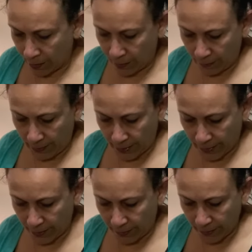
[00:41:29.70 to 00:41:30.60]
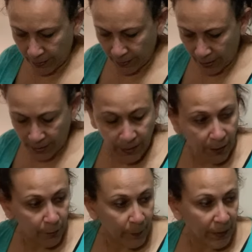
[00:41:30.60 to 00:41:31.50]
All right, here's
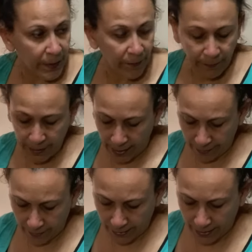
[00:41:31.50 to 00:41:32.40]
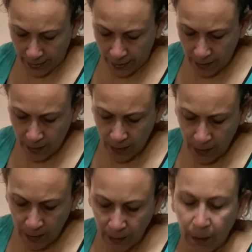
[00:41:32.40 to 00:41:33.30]
another piece of the Athleta.
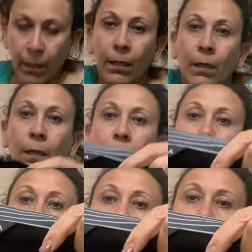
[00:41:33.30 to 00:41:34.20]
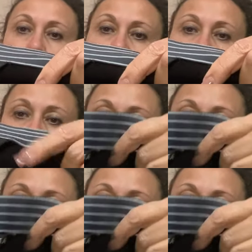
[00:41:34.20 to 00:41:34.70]
This is a 4